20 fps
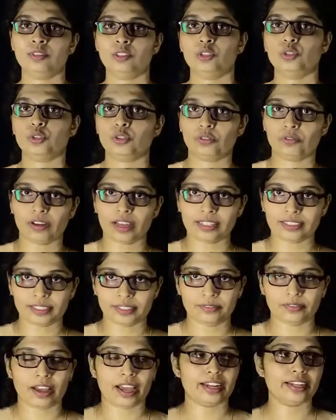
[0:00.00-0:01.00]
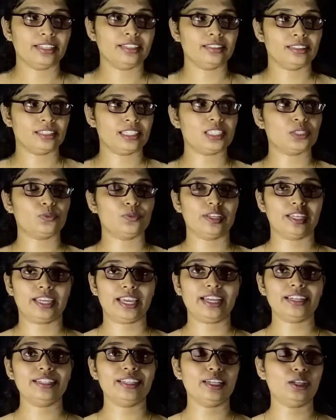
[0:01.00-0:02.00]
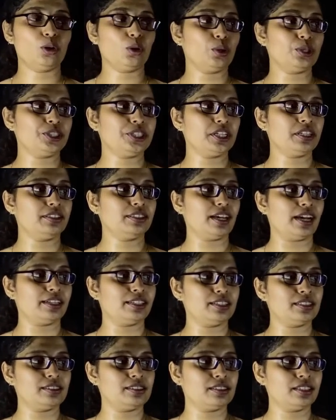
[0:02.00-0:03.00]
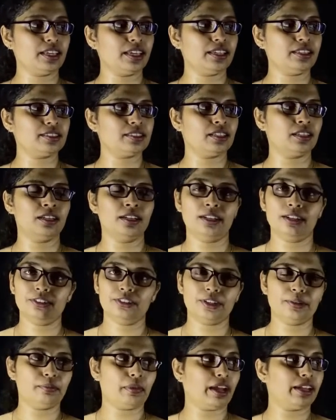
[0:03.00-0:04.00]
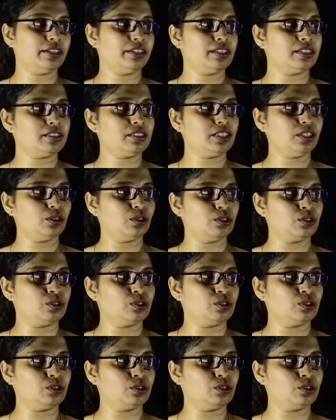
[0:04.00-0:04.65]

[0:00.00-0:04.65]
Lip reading: So while dividing this, we get a quotient, that is 6, remainder 0.